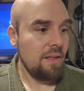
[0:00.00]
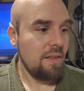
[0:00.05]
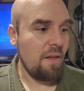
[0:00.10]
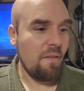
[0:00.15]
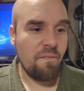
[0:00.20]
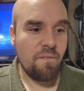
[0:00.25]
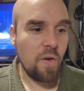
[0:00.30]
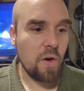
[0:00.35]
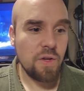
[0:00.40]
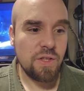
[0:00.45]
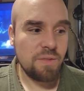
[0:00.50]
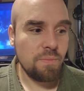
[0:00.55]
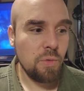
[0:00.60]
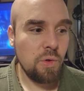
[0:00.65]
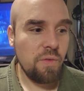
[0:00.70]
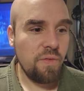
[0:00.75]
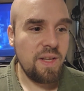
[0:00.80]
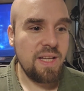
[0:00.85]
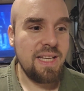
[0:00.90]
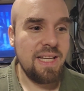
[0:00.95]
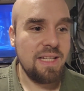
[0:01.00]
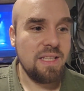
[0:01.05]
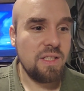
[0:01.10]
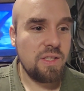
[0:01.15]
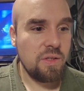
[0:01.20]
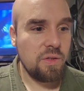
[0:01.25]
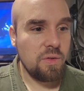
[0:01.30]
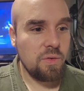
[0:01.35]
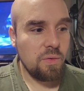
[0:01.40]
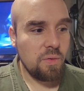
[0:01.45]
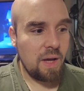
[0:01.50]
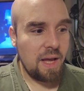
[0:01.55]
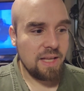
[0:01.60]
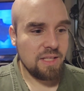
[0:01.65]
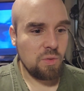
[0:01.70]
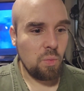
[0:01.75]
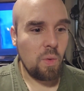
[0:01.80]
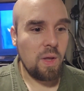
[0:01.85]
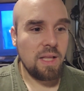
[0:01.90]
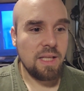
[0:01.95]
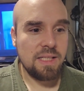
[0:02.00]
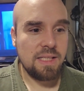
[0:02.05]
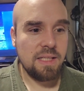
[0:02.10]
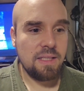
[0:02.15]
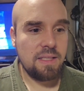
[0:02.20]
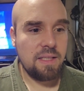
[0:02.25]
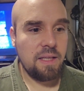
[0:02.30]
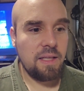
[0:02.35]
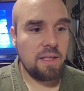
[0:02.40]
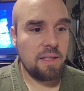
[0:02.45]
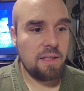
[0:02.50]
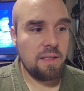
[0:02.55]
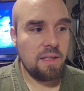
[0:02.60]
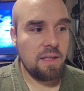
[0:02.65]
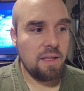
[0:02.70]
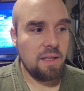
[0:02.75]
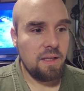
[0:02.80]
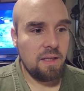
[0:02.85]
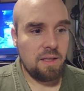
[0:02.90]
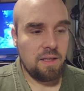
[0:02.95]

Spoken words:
the first movie didn't do as well as it did,